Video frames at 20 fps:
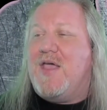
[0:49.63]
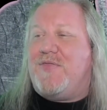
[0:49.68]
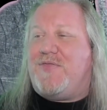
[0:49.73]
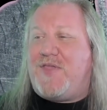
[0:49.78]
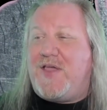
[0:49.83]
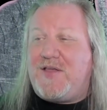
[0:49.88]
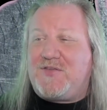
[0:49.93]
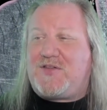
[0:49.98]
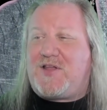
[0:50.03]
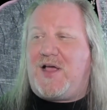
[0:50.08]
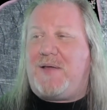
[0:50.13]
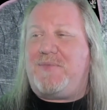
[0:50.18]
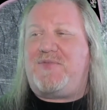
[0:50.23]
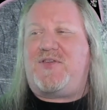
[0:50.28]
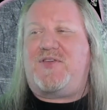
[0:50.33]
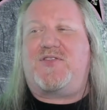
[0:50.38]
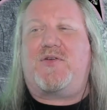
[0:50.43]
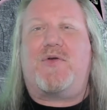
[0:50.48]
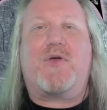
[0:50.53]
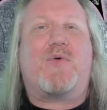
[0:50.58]
This
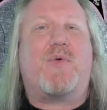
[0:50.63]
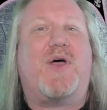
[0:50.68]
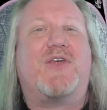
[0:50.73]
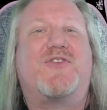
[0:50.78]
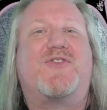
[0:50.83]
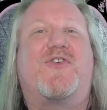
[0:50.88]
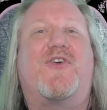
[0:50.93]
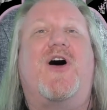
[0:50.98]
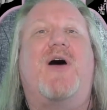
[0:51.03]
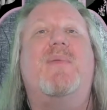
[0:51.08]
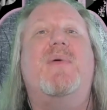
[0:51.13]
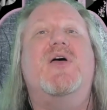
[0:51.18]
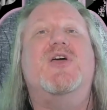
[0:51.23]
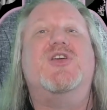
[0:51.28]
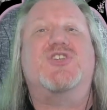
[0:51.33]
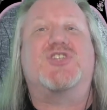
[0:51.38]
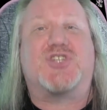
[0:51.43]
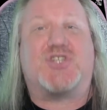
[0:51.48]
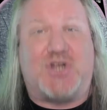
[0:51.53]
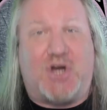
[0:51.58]
comes as a request from
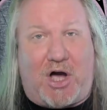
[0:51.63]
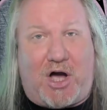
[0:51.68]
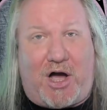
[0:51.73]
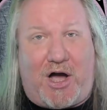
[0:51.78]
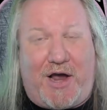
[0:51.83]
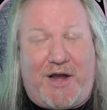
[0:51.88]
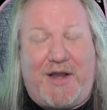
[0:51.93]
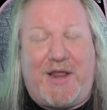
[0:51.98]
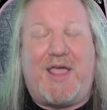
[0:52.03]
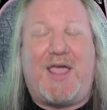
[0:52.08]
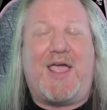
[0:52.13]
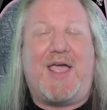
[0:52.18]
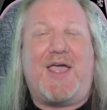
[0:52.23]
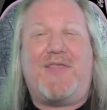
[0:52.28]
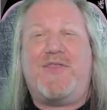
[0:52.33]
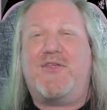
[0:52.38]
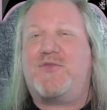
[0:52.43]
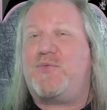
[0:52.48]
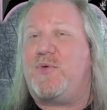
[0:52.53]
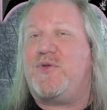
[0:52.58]
Sean,
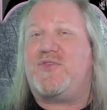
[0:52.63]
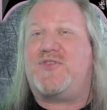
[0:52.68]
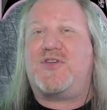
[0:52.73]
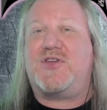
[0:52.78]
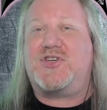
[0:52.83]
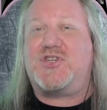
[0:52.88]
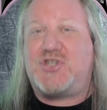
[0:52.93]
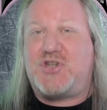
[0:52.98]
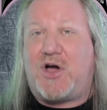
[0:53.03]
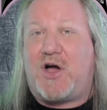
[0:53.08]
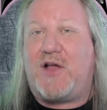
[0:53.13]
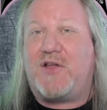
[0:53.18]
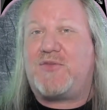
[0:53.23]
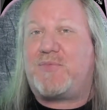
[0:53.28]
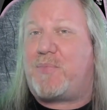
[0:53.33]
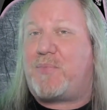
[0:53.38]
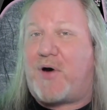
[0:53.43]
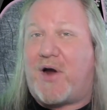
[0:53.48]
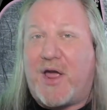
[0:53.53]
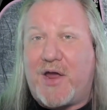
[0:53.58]
and this was
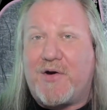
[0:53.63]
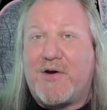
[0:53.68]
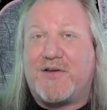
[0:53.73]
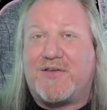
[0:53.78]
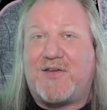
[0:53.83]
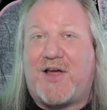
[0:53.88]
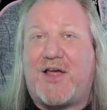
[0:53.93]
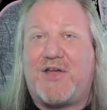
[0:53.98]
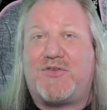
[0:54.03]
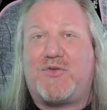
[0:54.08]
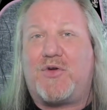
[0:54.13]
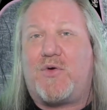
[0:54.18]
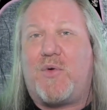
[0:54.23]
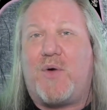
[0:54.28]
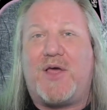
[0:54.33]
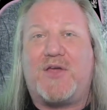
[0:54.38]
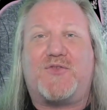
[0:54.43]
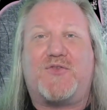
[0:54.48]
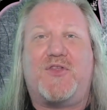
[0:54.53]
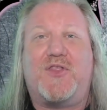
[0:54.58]
Sean's prioritized
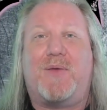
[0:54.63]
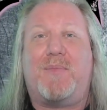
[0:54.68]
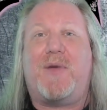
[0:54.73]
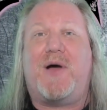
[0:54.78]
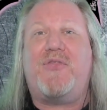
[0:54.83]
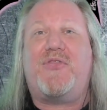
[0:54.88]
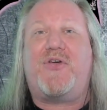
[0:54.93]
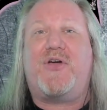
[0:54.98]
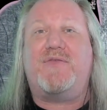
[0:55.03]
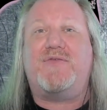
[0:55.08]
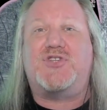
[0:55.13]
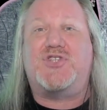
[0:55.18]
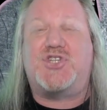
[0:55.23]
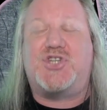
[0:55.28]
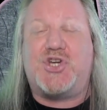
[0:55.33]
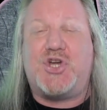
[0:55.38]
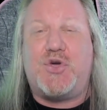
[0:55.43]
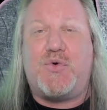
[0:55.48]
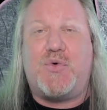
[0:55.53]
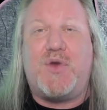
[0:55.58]
request for the month of
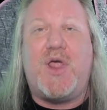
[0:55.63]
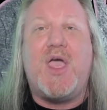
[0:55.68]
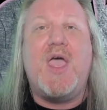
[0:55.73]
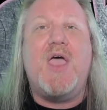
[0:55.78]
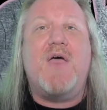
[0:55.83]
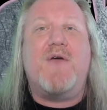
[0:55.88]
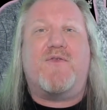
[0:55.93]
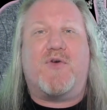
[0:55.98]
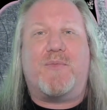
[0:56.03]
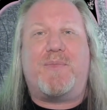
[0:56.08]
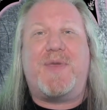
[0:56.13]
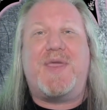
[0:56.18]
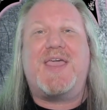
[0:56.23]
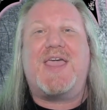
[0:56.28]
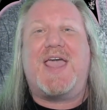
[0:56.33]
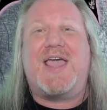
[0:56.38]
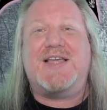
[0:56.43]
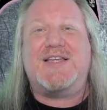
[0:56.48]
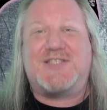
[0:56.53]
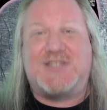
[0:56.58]
June for
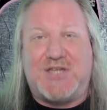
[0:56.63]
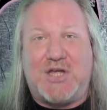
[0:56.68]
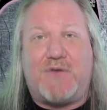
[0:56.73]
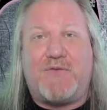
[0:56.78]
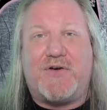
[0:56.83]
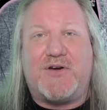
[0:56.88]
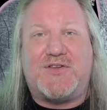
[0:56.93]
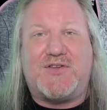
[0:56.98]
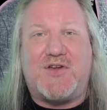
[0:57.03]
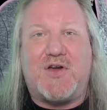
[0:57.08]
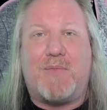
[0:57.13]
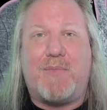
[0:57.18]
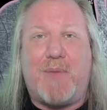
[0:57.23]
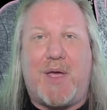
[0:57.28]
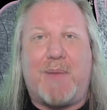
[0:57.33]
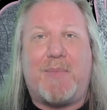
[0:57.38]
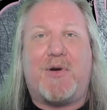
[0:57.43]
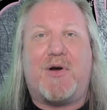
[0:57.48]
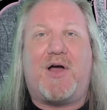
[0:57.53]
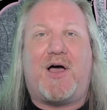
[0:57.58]
being a Silver Tier
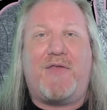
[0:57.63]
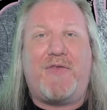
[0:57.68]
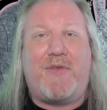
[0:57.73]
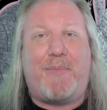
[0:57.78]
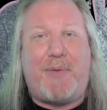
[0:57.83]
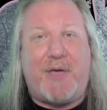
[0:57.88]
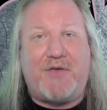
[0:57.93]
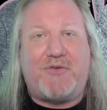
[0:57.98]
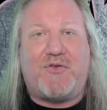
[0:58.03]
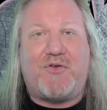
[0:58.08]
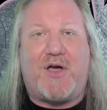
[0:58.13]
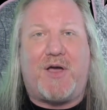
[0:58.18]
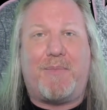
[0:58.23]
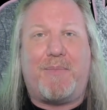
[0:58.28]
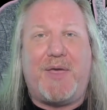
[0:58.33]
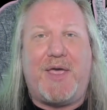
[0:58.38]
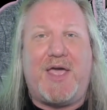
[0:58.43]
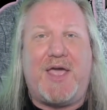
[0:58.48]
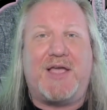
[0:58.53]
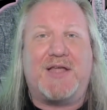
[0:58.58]
member on the
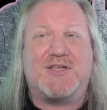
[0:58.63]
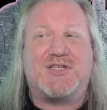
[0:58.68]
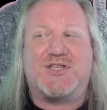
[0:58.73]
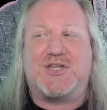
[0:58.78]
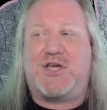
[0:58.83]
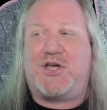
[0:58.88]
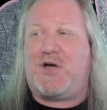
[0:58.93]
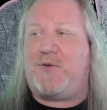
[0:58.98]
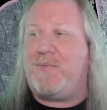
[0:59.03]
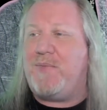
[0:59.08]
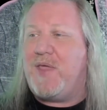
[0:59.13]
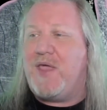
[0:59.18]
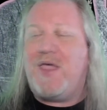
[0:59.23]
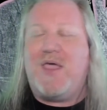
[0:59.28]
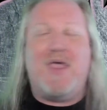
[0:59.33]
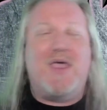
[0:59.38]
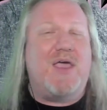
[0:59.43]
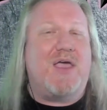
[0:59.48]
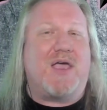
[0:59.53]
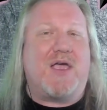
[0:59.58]
Patreon page. So,
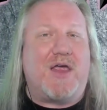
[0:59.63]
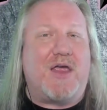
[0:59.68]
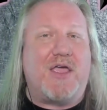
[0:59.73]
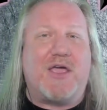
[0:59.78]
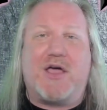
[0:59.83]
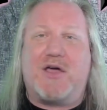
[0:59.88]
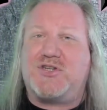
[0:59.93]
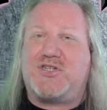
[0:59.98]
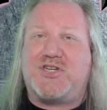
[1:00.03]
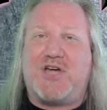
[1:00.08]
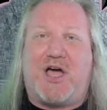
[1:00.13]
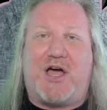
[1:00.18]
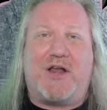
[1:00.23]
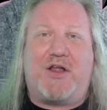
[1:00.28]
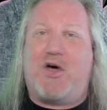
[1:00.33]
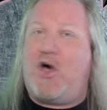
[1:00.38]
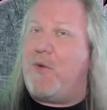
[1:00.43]
here you go, Sean.